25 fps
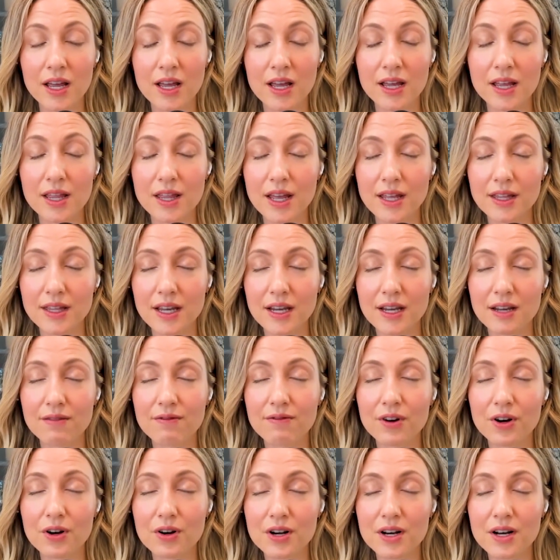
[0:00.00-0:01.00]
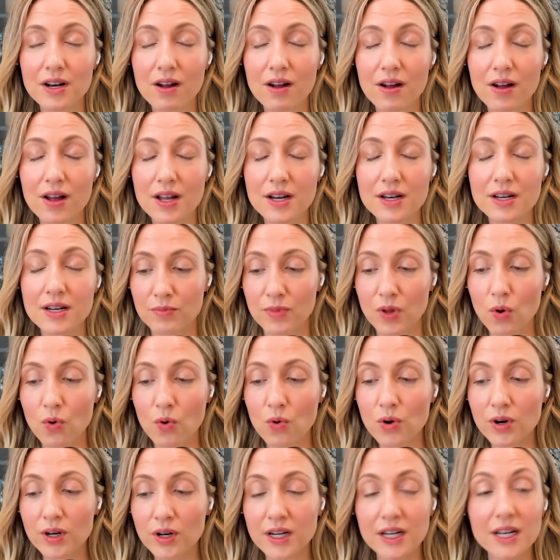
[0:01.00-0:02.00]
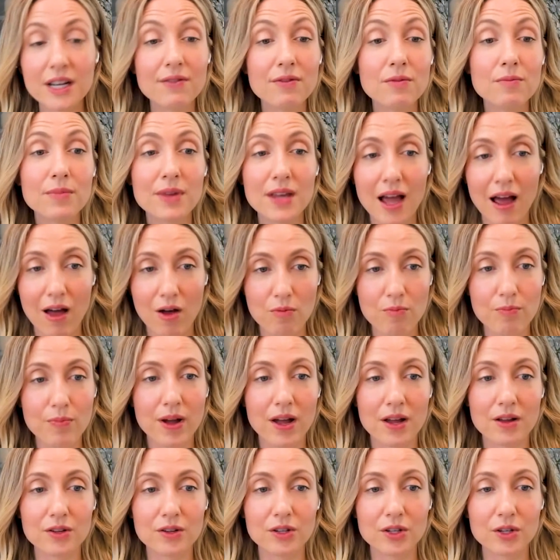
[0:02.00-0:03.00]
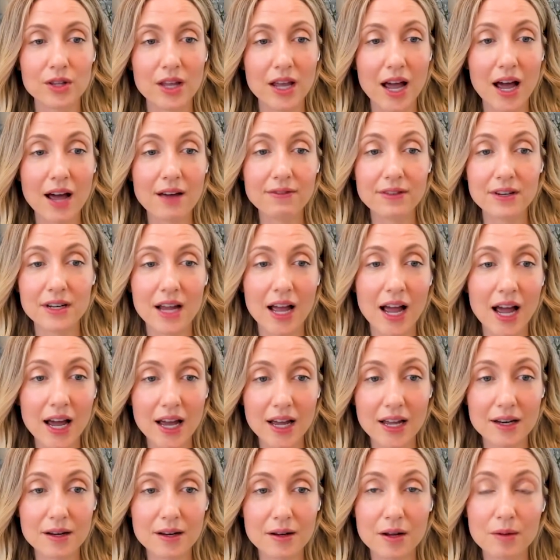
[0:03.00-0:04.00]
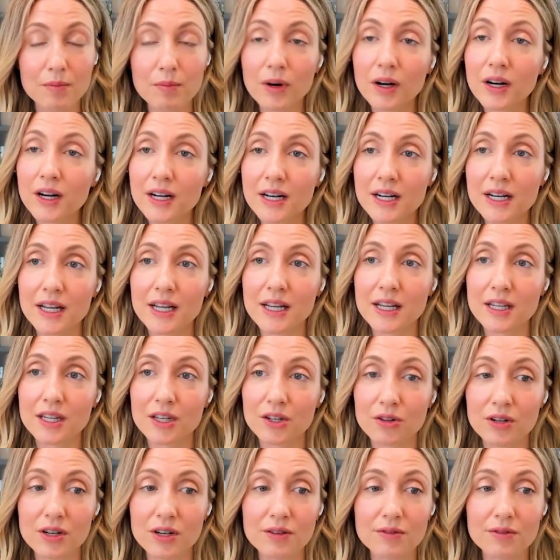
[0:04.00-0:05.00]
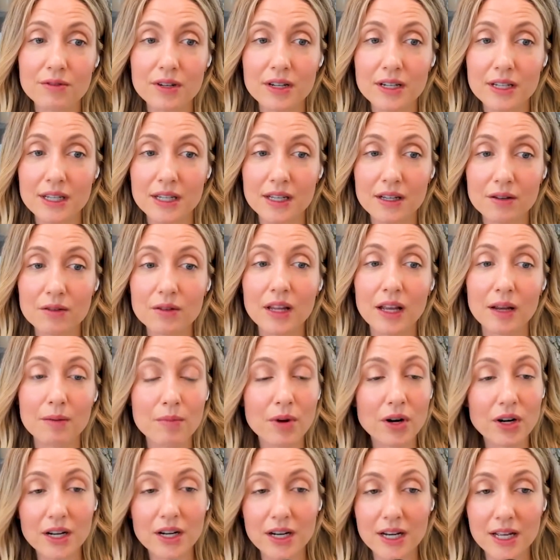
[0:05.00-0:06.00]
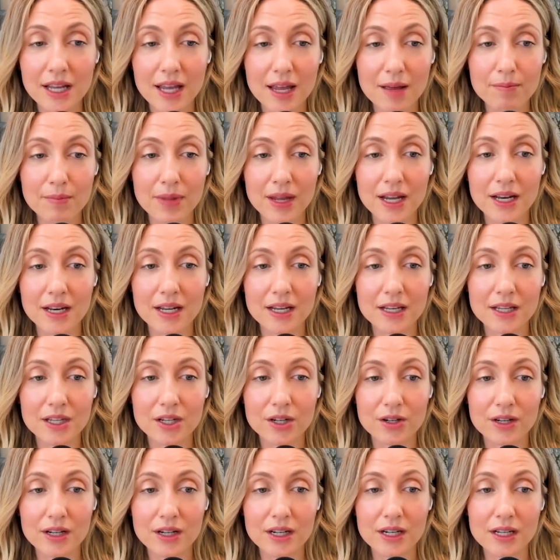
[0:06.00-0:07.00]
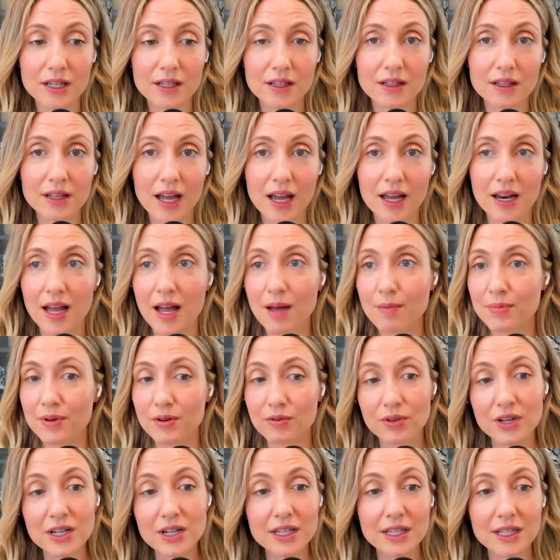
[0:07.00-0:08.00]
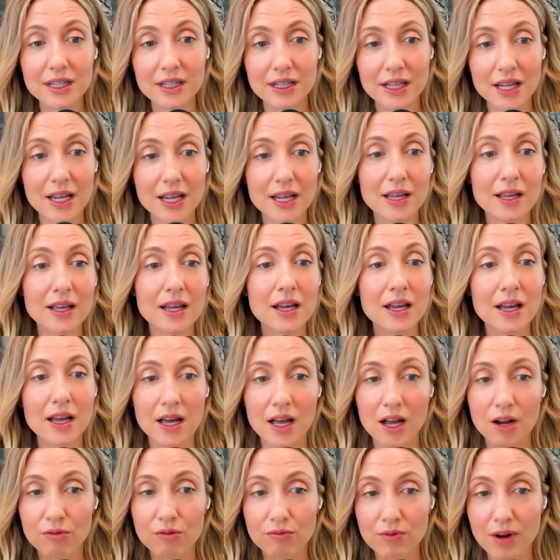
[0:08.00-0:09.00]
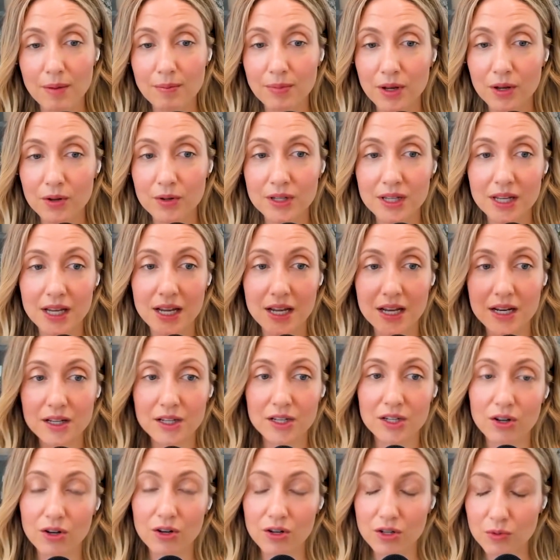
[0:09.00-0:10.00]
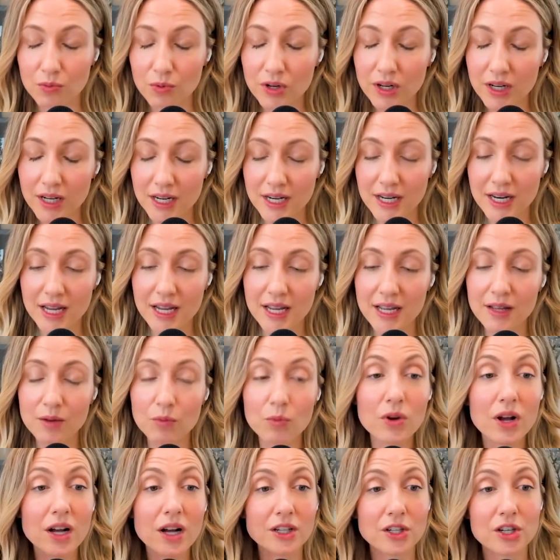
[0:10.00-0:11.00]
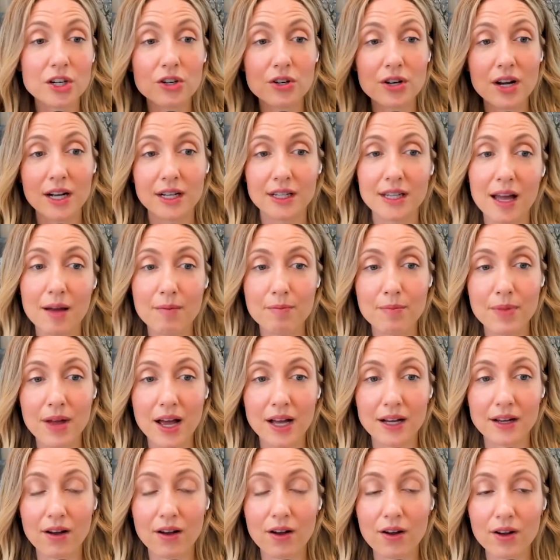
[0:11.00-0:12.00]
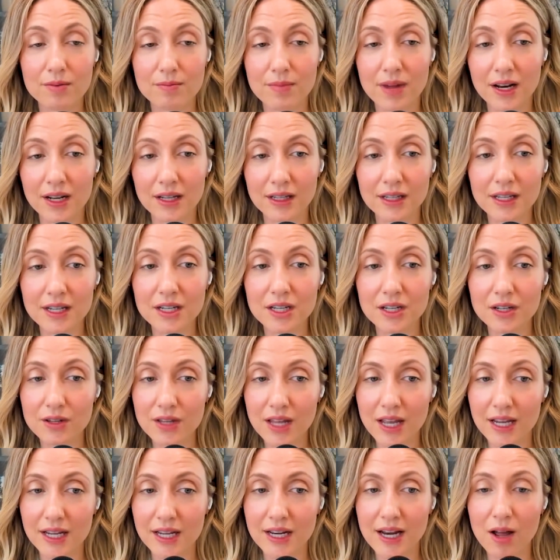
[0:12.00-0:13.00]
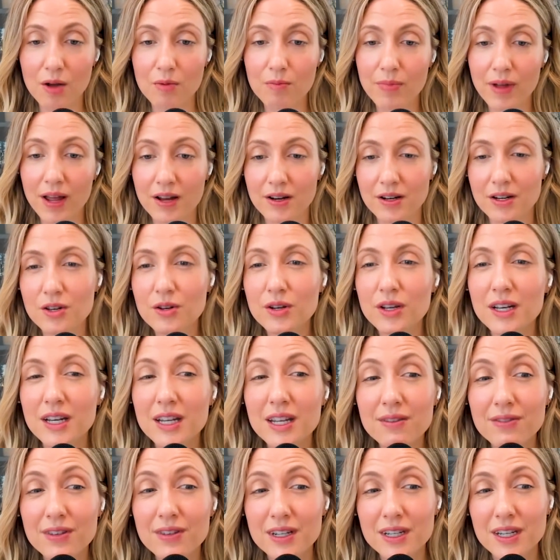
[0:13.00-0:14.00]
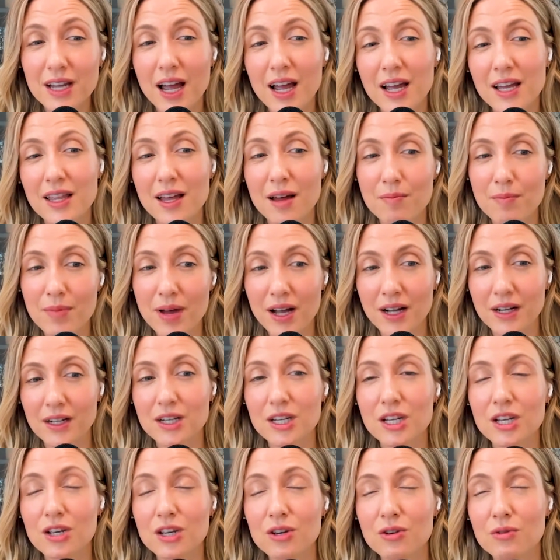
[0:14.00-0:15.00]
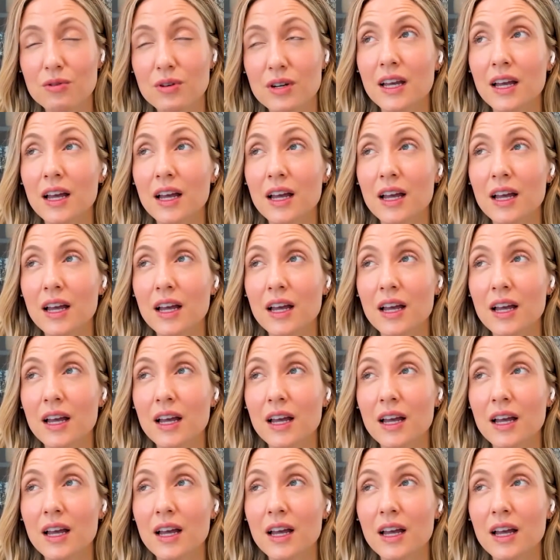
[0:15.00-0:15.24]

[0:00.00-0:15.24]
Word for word: that they converted on or it could even be outbound so they haven't had marketing history like marketing campaign history that happened recently a rep goes in starts working it we'll actually track that back automatically to like an outbound and you can even tie that back to